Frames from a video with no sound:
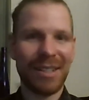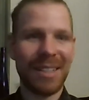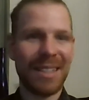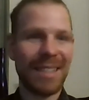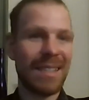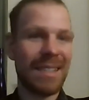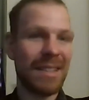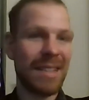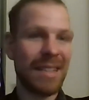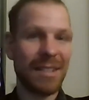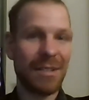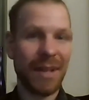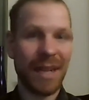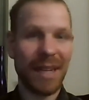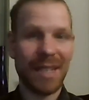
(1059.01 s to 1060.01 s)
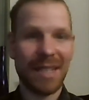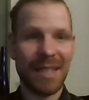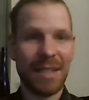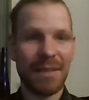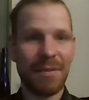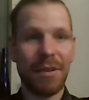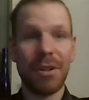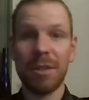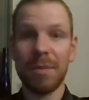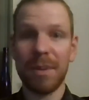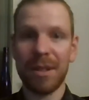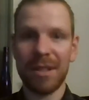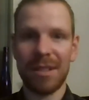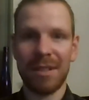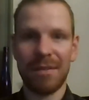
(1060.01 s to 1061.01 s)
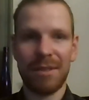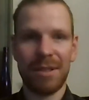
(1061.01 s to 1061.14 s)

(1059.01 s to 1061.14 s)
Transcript: And this creates these false positives.